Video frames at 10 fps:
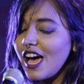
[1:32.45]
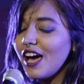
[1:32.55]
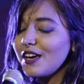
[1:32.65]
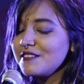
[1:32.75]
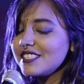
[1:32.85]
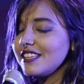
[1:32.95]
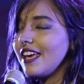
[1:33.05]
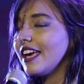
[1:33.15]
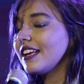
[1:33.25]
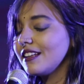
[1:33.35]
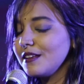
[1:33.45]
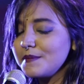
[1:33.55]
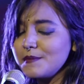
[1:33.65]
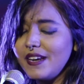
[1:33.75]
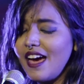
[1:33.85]
I was an
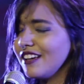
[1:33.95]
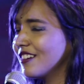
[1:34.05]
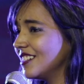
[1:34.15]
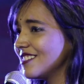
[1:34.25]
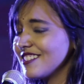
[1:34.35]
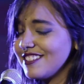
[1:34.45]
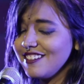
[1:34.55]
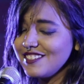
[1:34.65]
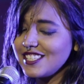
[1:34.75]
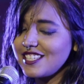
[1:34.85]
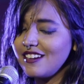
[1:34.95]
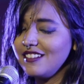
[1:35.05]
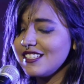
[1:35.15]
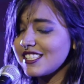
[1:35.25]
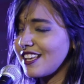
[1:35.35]
eclipse, but I couldn't return to
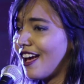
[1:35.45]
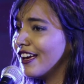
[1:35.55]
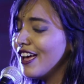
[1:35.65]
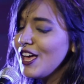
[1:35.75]
startle the sky.